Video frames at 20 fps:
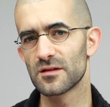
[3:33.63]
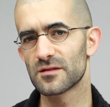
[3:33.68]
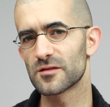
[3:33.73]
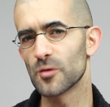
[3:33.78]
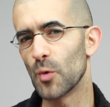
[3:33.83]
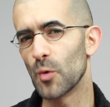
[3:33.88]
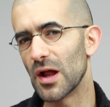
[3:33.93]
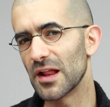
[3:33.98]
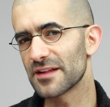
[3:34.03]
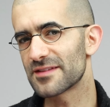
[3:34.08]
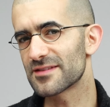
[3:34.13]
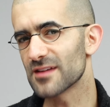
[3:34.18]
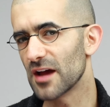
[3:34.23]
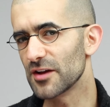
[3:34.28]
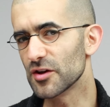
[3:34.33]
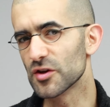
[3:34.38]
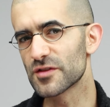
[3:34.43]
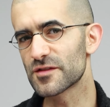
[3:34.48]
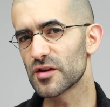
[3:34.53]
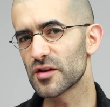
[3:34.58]
So while it's
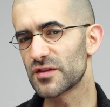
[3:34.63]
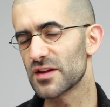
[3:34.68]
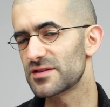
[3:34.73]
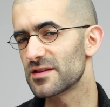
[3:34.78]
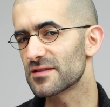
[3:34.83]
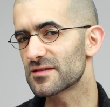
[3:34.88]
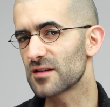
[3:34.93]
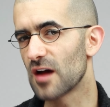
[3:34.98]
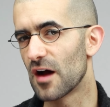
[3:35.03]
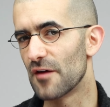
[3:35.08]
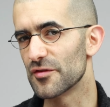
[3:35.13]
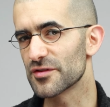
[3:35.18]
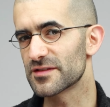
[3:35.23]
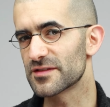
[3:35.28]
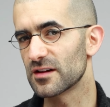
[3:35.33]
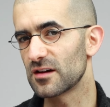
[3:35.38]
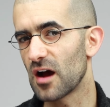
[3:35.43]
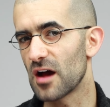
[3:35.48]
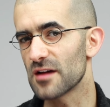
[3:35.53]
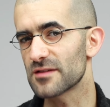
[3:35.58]
understood that this covers
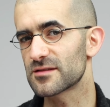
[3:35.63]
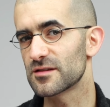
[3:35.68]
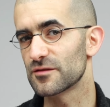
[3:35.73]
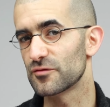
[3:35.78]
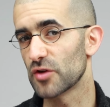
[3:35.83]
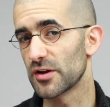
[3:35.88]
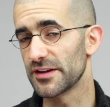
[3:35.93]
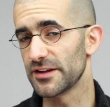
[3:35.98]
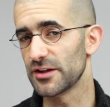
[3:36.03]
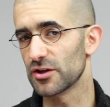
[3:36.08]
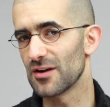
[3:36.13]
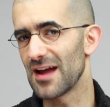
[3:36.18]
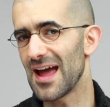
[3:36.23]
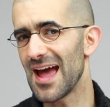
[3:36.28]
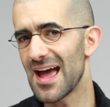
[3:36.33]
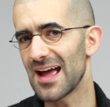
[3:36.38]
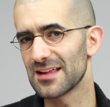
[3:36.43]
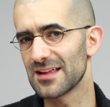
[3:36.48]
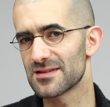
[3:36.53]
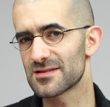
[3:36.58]
the cost of running your
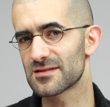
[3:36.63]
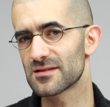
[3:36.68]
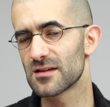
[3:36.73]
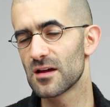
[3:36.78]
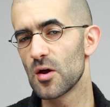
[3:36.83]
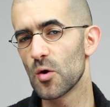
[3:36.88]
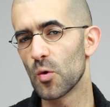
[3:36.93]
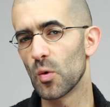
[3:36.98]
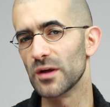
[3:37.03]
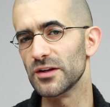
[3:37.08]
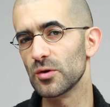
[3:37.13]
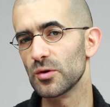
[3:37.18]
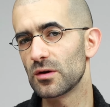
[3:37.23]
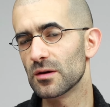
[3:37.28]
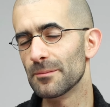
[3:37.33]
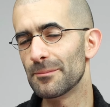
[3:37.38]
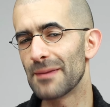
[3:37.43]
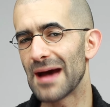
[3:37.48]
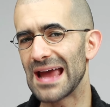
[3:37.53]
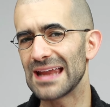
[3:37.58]
ads, when you
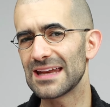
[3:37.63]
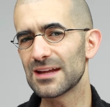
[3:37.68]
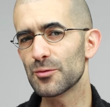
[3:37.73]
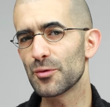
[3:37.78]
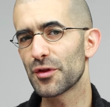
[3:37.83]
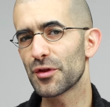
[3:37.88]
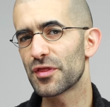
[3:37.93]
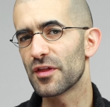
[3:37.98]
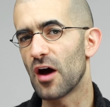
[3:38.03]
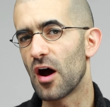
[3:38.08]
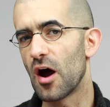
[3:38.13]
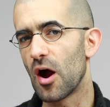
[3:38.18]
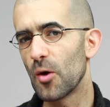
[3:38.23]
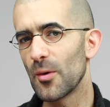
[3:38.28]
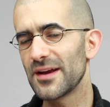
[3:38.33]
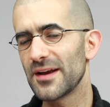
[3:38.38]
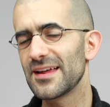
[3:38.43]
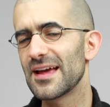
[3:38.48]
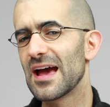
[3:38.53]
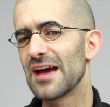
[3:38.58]
combine it with the
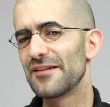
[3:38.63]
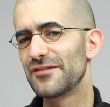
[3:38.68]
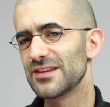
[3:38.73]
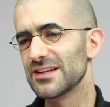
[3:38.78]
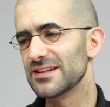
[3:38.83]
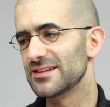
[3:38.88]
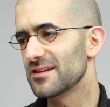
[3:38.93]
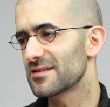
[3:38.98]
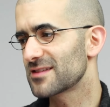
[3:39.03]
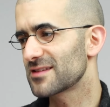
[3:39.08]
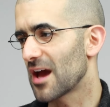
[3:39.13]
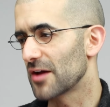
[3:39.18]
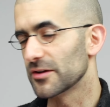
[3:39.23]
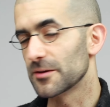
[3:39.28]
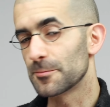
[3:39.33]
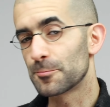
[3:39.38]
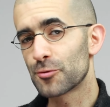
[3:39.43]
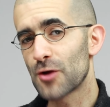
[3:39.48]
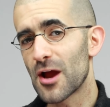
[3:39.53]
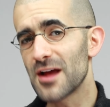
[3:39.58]
already heavily
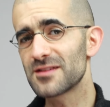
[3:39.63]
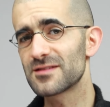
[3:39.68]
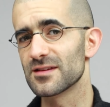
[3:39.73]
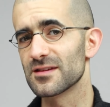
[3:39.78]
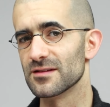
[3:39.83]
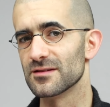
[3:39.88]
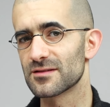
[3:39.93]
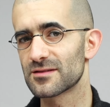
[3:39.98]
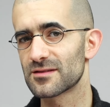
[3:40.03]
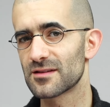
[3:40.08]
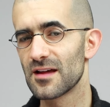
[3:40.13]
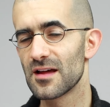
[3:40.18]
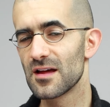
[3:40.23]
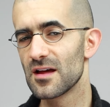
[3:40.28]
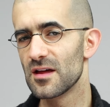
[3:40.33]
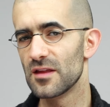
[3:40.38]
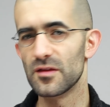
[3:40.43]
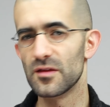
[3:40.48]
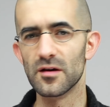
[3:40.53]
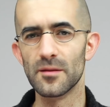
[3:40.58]
discounted prices,
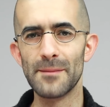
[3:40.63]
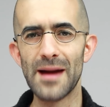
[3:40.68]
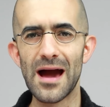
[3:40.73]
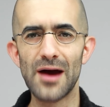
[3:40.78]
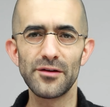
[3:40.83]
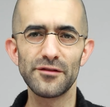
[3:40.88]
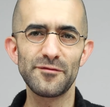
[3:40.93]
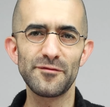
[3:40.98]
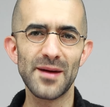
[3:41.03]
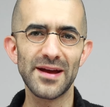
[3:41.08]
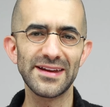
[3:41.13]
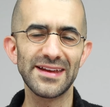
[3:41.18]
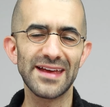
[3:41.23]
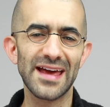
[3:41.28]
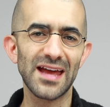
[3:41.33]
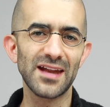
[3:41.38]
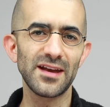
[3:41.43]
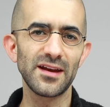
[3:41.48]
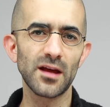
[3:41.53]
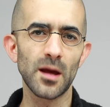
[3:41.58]
the amount of money
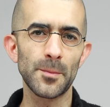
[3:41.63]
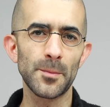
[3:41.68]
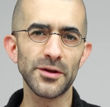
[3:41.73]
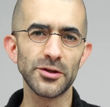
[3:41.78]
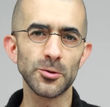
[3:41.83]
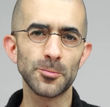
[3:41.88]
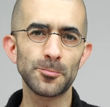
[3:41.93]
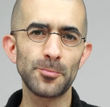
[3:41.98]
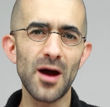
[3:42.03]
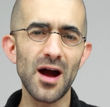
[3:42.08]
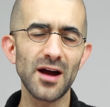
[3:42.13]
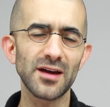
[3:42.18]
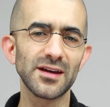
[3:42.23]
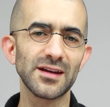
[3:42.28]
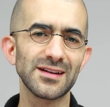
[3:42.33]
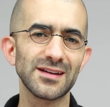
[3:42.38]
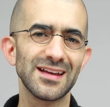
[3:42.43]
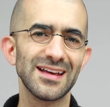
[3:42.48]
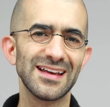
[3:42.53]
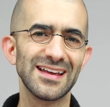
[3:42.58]
ending up in your
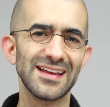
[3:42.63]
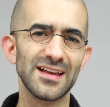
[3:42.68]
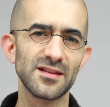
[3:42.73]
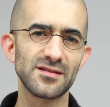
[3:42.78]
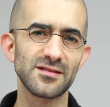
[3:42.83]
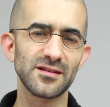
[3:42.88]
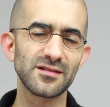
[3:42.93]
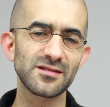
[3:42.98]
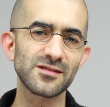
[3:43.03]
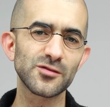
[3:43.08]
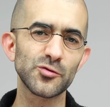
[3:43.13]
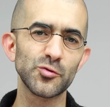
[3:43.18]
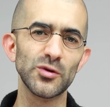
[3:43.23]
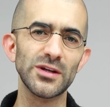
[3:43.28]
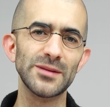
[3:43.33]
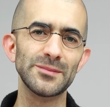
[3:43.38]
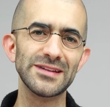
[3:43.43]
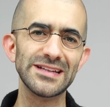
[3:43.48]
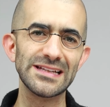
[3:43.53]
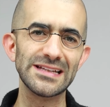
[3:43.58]
pocket is
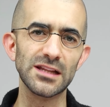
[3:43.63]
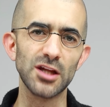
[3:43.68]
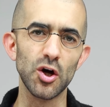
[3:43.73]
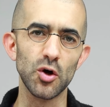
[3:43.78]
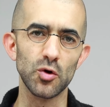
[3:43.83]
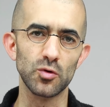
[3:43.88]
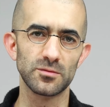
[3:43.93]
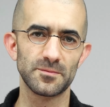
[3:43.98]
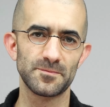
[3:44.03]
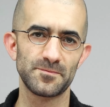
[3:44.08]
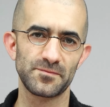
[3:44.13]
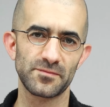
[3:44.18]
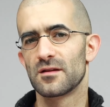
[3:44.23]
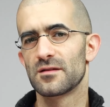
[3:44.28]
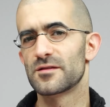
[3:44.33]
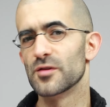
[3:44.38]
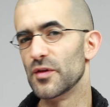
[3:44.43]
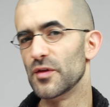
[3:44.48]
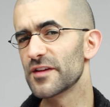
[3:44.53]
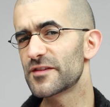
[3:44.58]
extremely low.
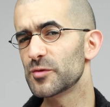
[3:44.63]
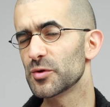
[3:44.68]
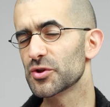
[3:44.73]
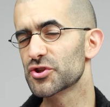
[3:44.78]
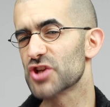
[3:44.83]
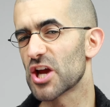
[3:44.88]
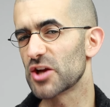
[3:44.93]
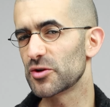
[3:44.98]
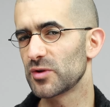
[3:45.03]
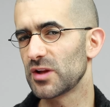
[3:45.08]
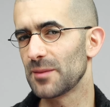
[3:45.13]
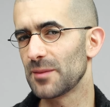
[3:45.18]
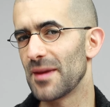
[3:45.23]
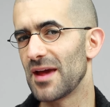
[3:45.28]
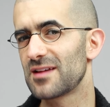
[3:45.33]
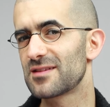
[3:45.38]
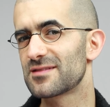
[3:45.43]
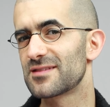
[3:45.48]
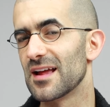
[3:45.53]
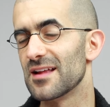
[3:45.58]
So this will generally
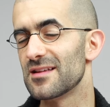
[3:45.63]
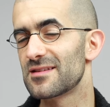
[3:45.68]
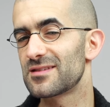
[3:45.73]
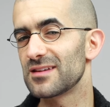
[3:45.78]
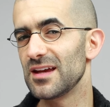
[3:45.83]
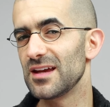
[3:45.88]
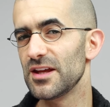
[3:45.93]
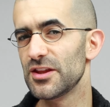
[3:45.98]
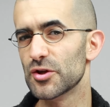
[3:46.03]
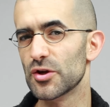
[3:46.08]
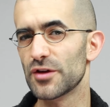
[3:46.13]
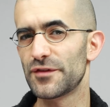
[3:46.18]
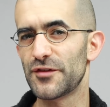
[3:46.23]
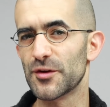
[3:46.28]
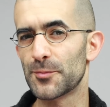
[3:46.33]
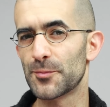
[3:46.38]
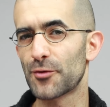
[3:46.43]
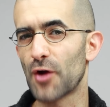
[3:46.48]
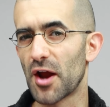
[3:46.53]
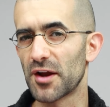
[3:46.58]
make sense either if
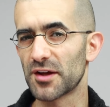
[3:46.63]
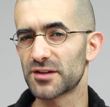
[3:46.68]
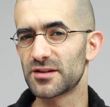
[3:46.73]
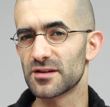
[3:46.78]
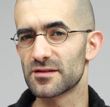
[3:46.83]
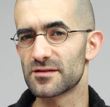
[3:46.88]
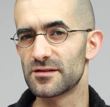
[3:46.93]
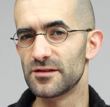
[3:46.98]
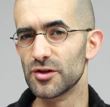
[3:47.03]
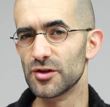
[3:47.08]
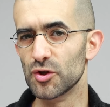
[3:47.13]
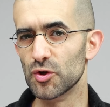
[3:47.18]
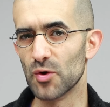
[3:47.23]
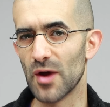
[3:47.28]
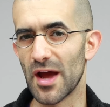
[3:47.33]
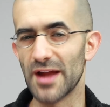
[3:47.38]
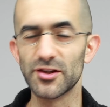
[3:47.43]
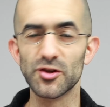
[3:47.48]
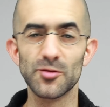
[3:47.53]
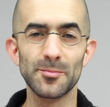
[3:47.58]
your product is new
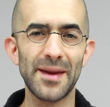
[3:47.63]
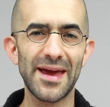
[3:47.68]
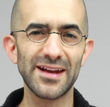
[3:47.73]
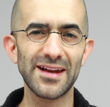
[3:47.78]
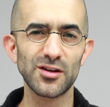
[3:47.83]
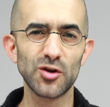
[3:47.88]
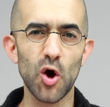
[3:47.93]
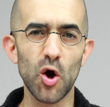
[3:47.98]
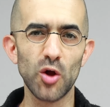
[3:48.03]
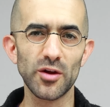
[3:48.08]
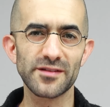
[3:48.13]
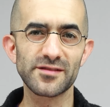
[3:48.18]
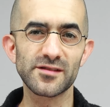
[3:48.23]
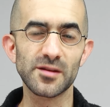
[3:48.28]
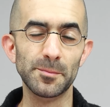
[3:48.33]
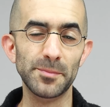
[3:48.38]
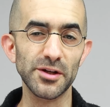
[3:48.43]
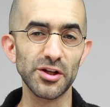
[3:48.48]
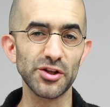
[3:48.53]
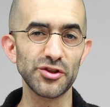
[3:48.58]
and your main goal is
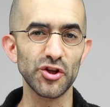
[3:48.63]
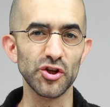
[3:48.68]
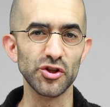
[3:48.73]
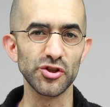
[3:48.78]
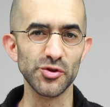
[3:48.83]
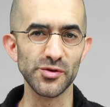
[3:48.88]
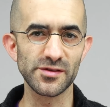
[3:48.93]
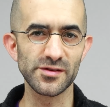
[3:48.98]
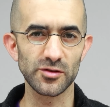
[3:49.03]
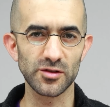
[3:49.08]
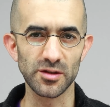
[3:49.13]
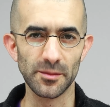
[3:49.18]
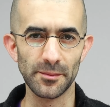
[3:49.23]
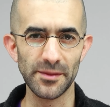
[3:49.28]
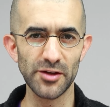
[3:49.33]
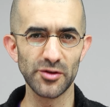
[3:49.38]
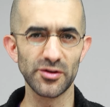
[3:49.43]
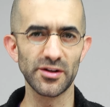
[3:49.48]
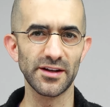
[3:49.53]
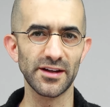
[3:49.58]
to build your user
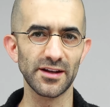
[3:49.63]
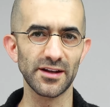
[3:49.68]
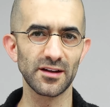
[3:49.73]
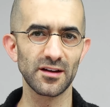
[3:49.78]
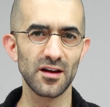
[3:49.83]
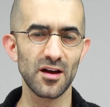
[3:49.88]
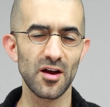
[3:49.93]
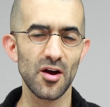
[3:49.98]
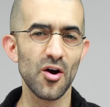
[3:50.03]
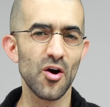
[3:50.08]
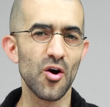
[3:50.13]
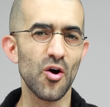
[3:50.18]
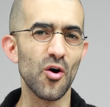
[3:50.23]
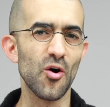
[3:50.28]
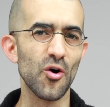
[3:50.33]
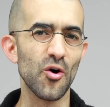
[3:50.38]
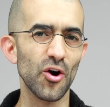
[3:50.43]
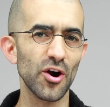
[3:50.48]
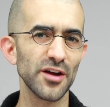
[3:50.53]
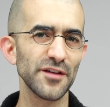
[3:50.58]
community,
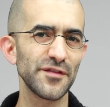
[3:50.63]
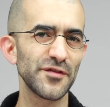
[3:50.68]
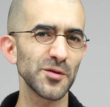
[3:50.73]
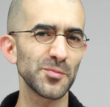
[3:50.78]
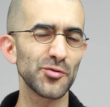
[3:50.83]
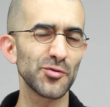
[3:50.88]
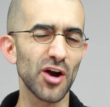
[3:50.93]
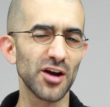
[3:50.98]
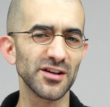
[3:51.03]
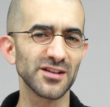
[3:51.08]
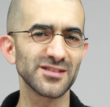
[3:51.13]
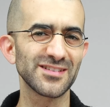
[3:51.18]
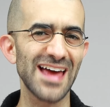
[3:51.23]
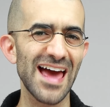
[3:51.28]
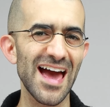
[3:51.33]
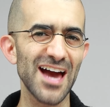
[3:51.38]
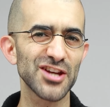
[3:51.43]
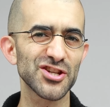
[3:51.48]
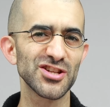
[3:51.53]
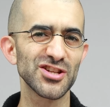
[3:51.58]
or if your product
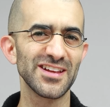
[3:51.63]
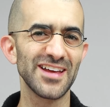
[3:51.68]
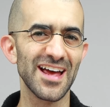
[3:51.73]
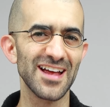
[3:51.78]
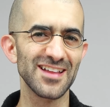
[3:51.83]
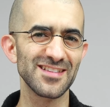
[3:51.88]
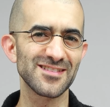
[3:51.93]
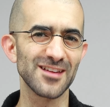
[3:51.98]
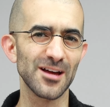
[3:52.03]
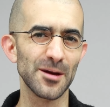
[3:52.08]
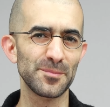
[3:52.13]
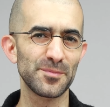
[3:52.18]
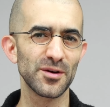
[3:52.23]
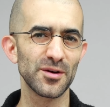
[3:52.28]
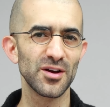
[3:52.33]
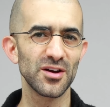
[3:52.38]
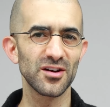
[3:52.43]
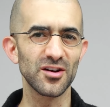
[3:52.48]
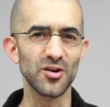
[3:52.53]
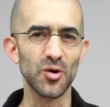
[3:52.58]
actually ends up
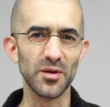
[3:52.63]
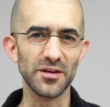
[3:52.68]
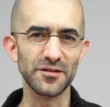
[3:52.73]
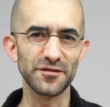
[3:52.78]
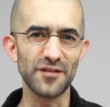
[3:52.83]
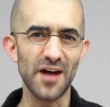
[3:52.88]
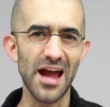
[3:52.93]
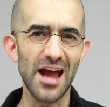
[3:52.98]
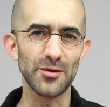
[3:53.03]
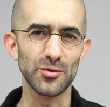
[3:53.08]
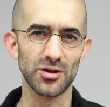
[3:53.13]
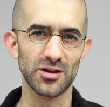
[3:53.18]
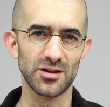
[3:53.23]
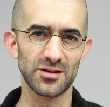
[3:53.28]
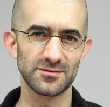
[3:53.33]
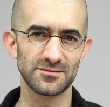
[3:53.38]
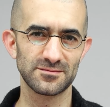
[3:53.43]
going viral.